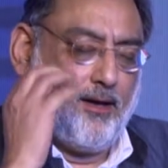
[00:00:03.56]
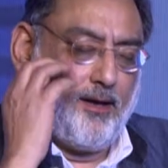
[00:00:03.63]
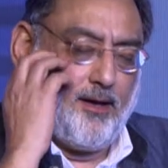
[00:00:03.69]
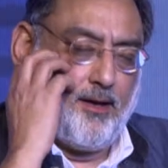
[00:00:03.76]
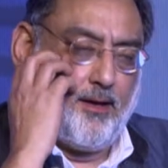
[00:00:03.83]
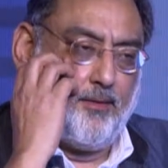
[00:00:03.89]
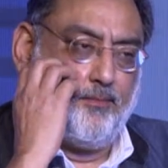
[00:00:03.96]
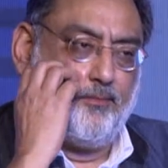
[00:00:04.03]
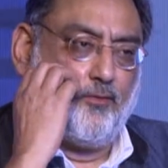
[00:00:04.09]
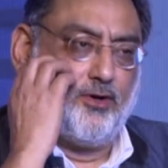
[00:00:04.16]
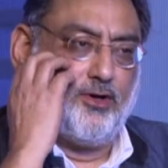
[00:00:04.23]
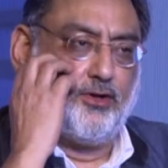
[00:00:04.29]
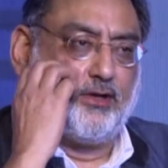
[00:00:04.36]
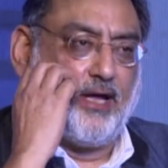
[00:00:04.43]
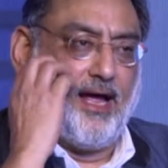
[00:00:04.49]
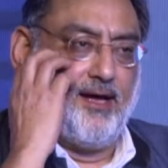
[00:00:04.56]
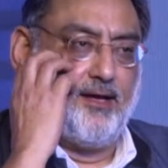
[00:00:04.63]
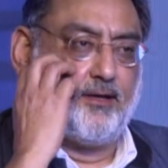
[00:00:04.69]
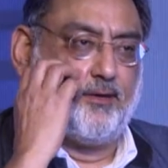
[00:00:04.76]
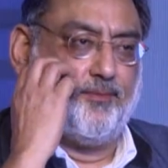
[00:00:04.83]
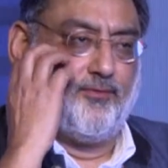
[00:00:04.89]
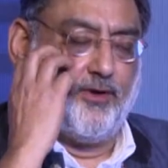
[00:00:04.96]
Wanted to
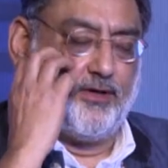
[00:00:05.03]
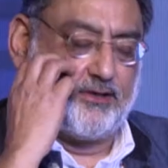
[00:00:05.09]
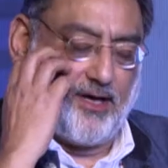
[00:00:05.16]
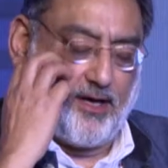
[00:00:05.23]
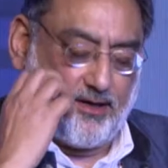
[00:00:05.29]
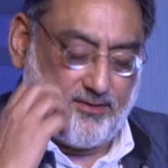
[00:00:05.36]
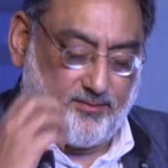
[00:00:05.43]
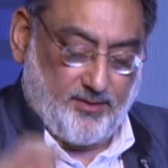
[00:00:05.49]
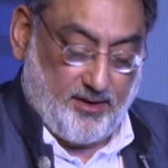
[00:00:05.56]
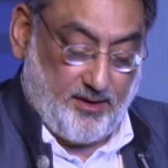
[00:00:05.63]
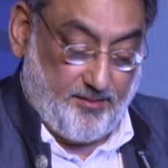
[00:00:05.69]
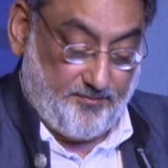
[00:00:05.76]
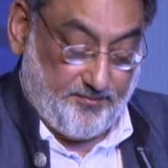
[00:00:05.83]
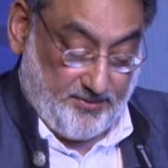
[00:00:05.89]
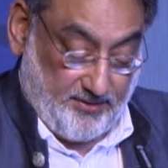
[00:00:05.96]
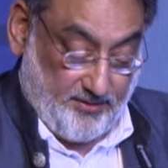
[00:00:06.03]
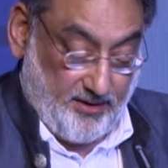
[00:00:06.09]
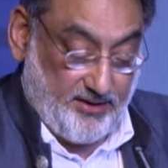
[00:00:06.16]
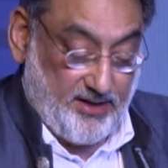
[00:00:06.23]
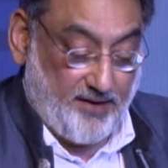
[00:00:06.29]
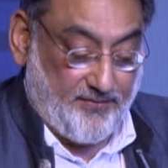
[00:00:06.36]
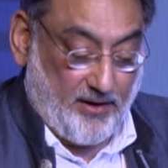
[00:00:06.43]
thank, before we start,
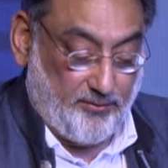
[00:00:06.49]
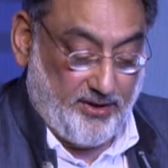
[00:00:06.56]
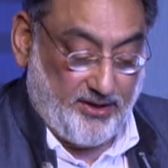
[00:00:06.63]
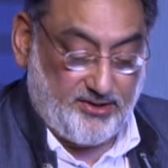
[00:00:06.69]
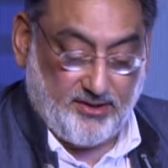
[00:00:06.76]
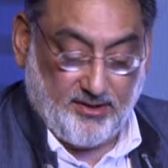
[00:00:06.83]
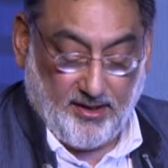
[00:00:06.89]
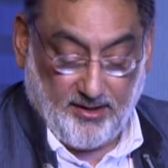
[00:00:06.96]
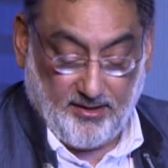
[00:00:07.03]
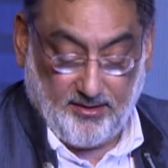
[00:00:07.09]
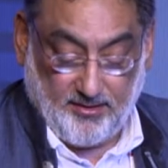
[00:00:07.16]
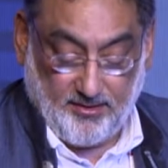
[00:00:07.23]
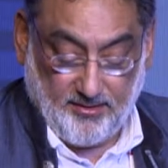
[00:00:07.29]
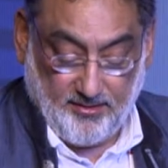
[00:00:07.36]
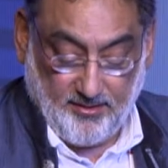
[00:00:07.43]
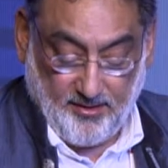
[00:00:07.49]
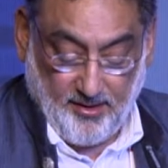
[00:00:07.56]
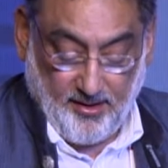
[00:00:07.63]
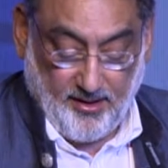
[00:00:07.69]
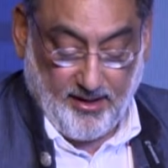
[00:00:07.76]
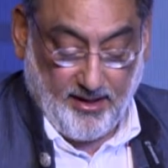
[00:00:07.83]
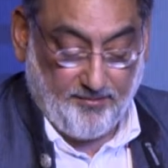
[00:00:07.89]
India Foundation, and
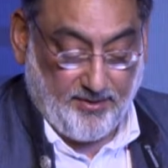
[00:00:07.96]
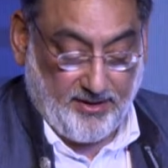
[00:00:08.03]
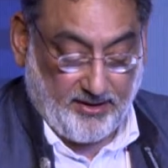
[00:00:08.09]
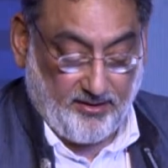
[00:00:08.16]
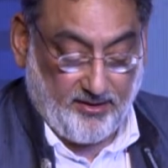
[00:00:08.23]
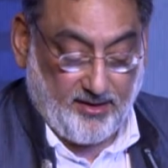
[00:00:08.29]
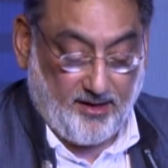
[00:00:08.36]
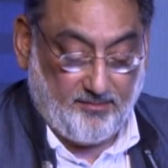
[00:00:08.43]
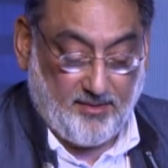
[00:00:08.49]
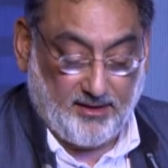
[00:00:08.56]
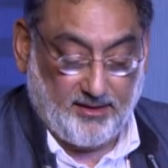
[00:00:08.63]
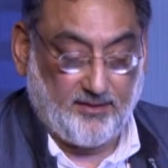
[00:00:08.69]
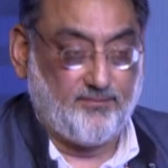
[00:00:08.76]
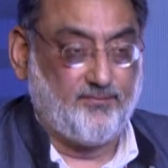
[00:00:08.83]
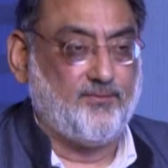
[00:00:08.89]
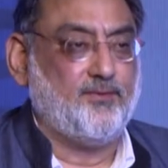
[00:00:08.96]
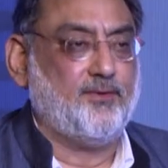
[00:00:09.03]
in particular Ram Madhav,